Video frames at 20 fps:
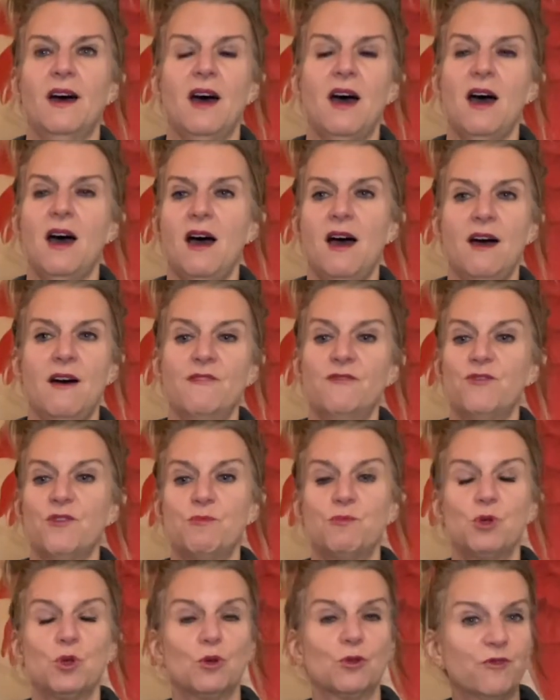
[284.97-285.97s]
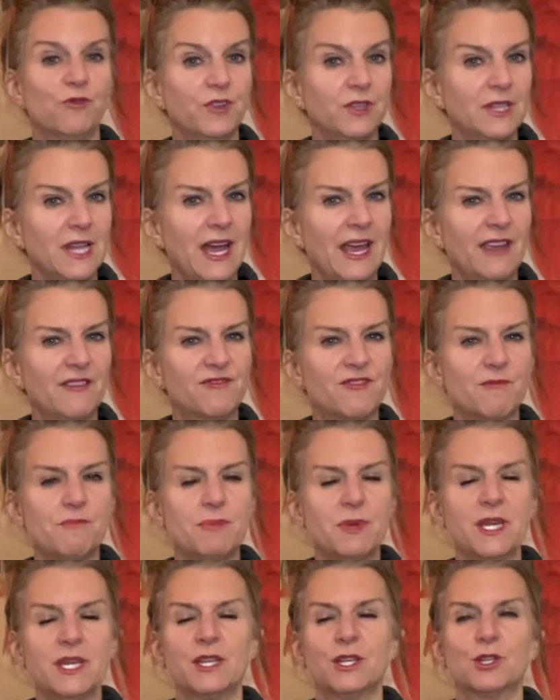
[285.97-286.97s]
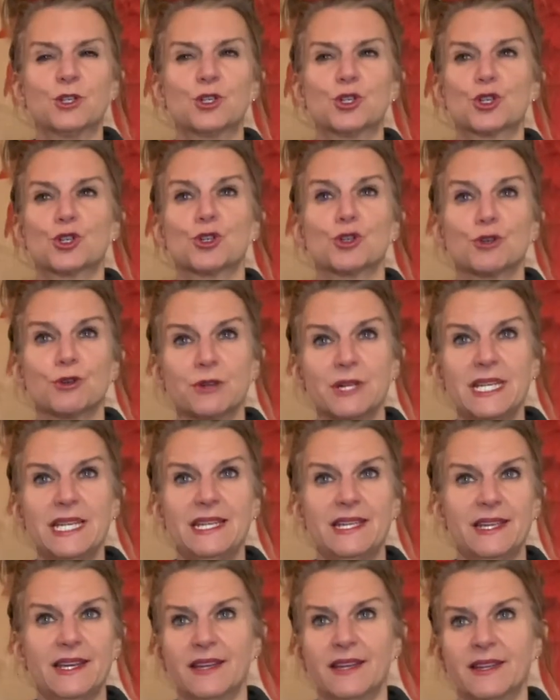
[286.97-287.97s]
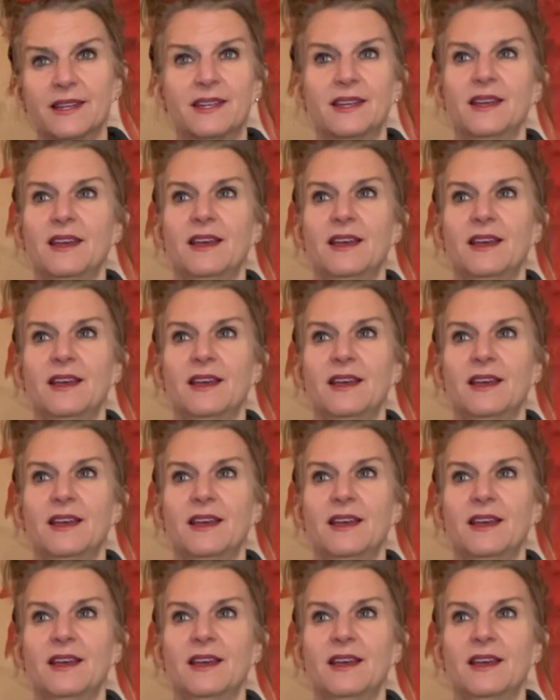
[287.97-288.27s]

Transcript: of a beautiful life, of being treated